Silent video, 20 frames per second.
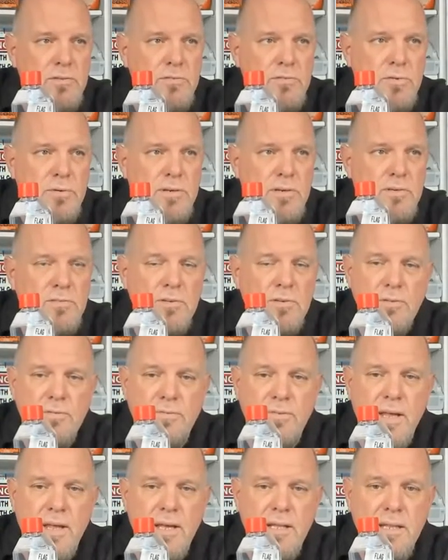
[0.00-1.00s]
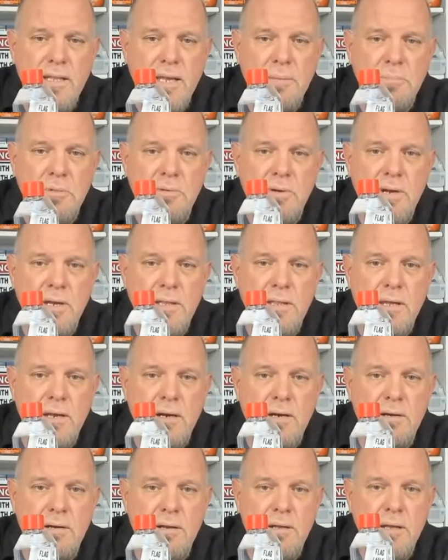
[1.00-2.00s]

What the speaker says: a traditional flag label right there.